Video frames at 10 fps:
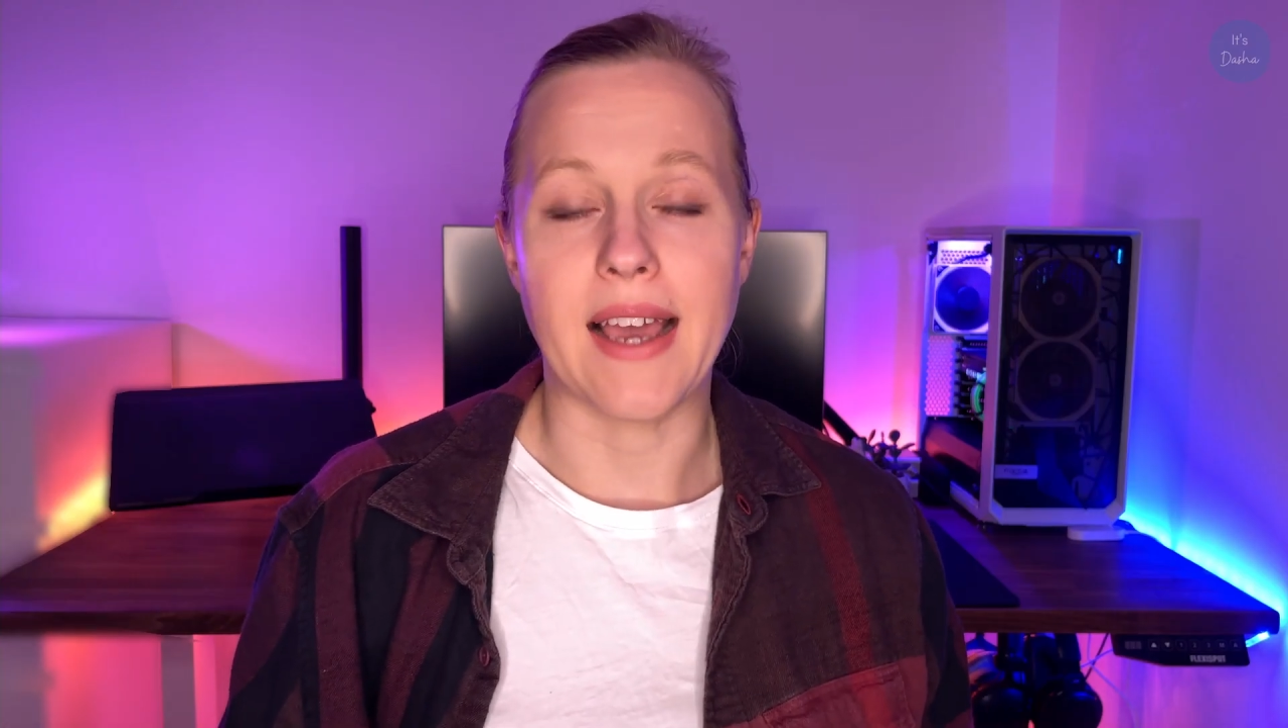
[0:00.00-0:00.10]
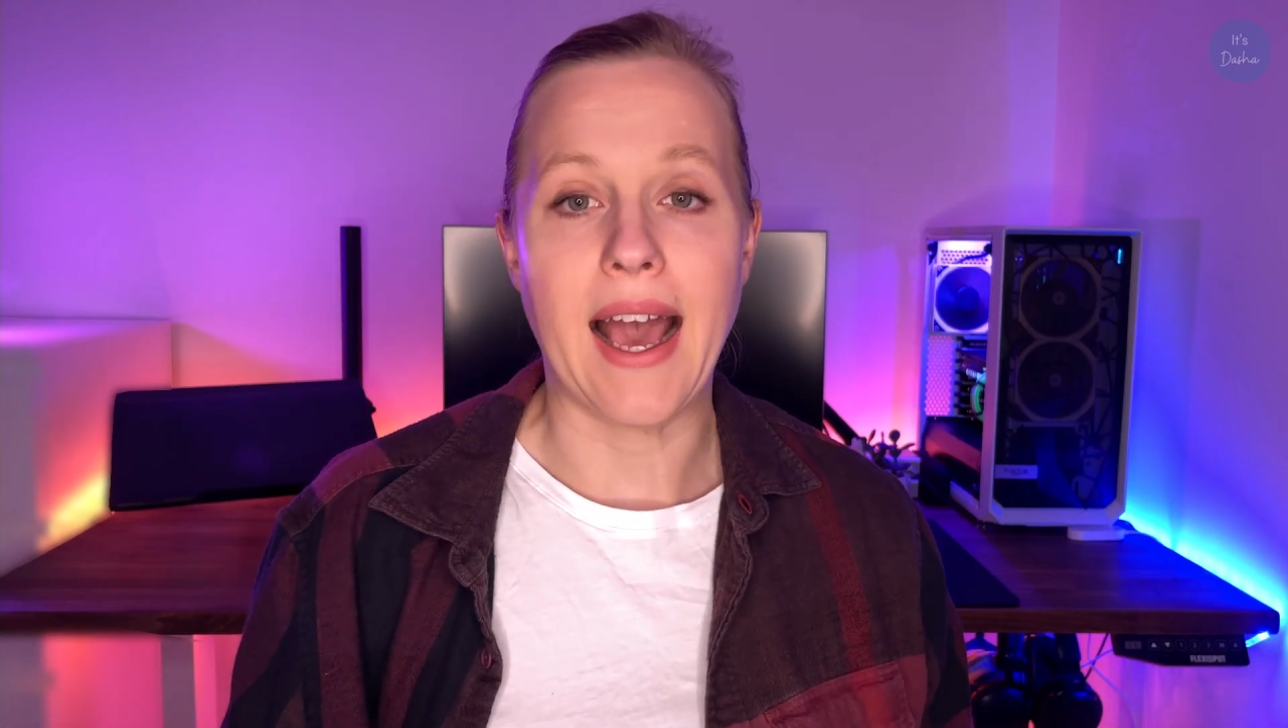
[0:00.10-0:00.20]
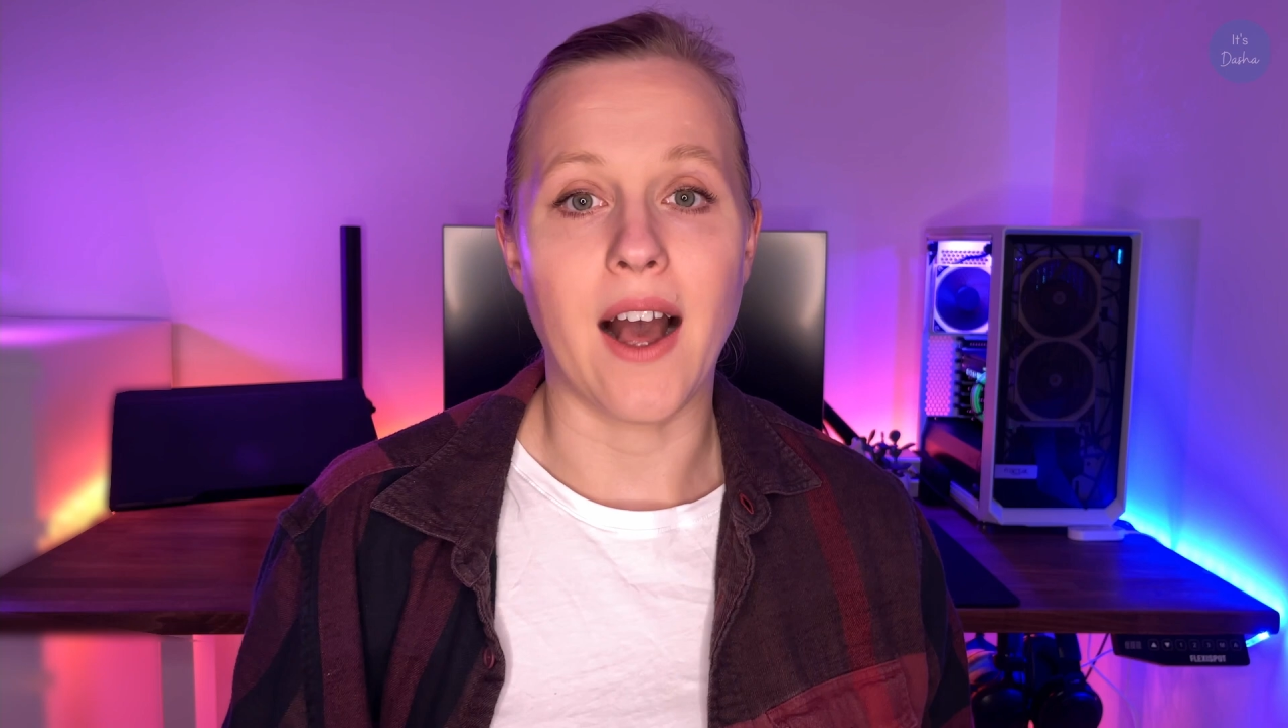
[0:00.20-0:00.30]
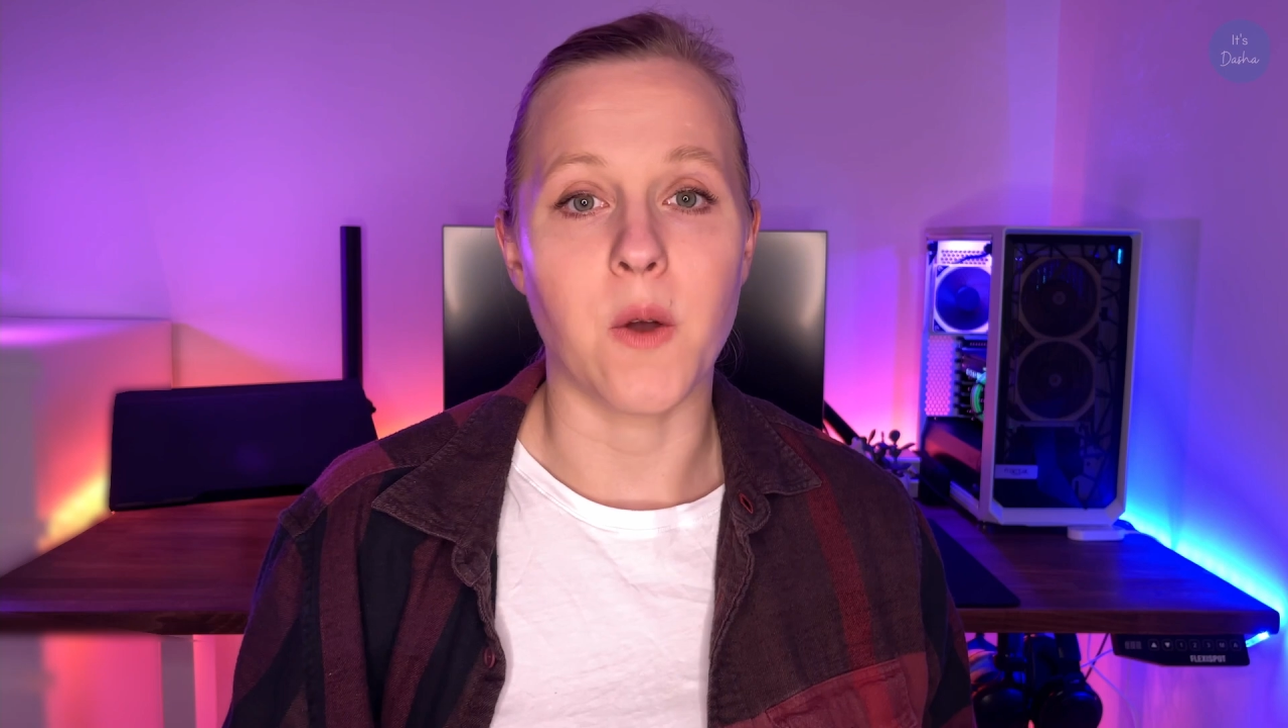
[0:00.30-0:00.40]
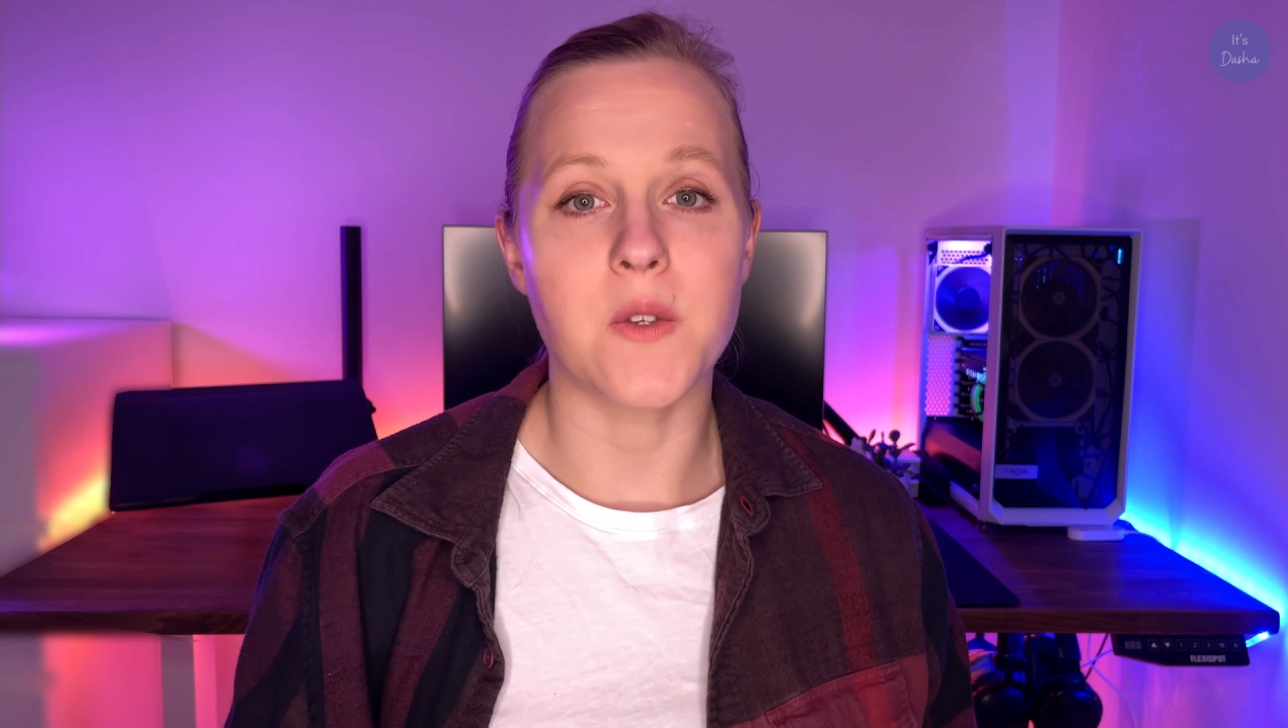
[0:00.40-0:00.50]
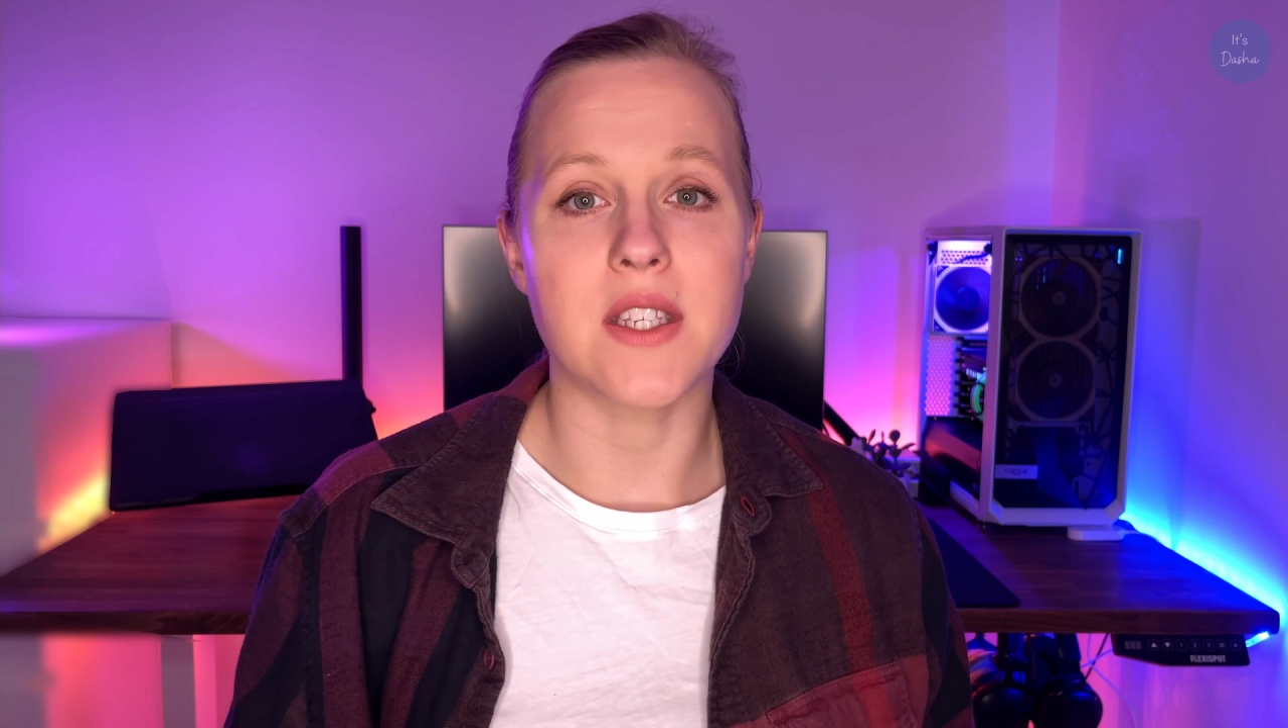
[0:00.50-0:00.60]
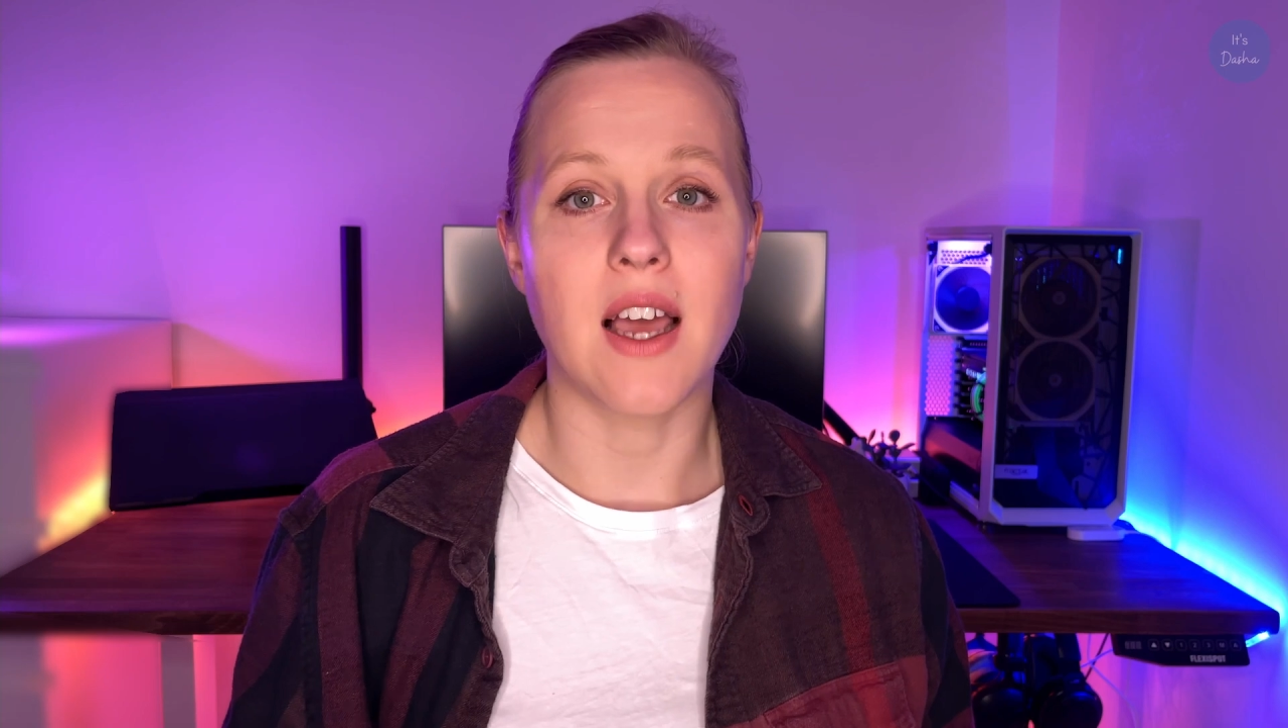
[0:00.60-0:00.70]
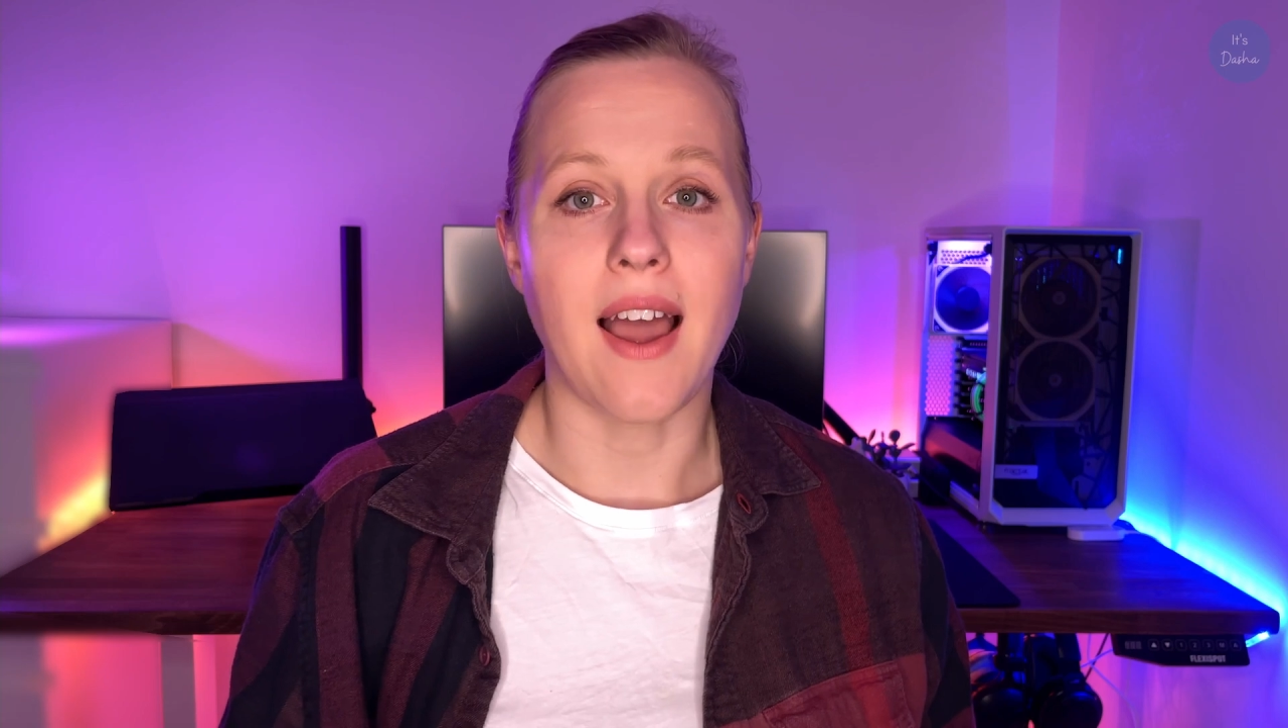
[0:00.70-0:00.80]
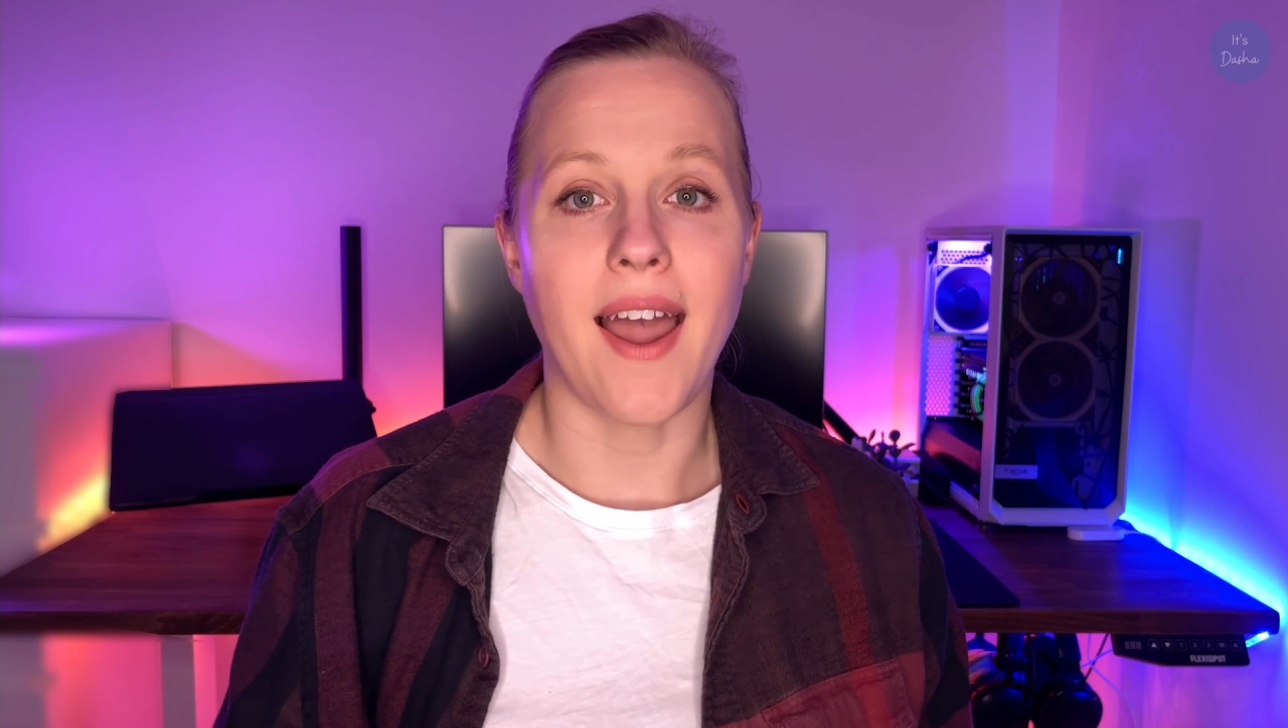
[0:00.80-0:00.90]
house.